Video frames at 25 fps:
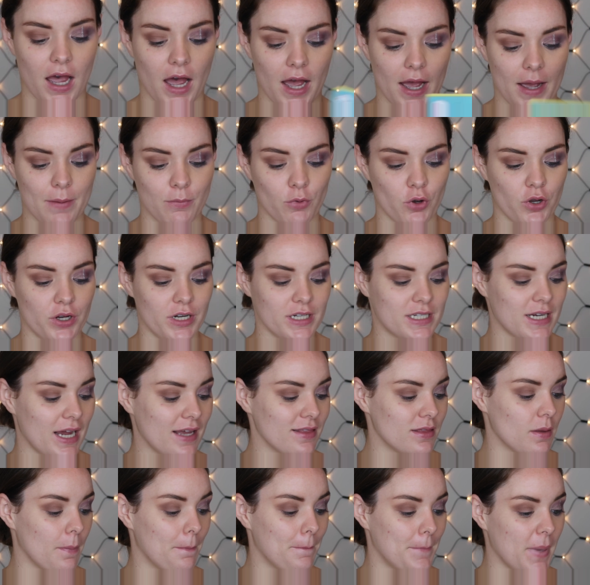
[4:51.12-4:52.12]
I'm going to
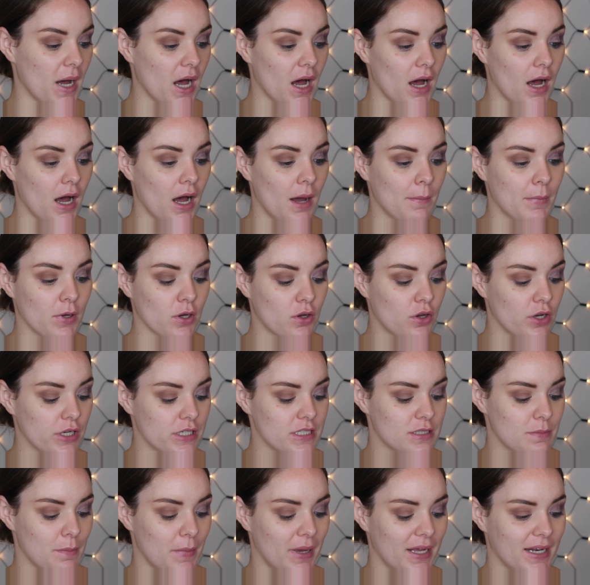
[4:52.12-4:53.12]
take the Balm
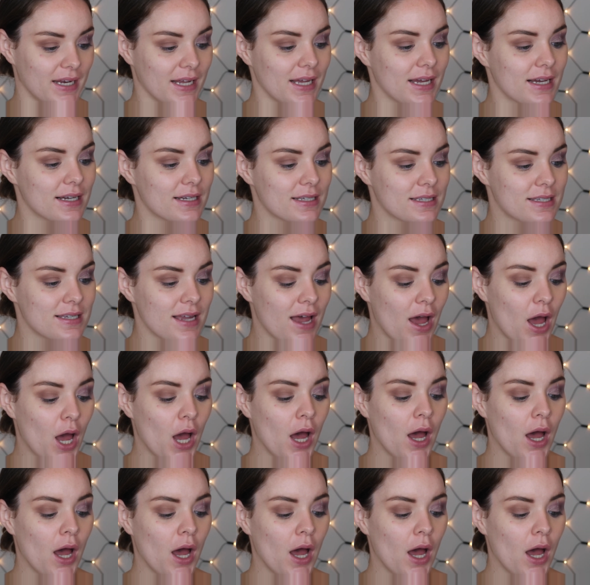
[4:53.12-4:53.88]
Cosmetics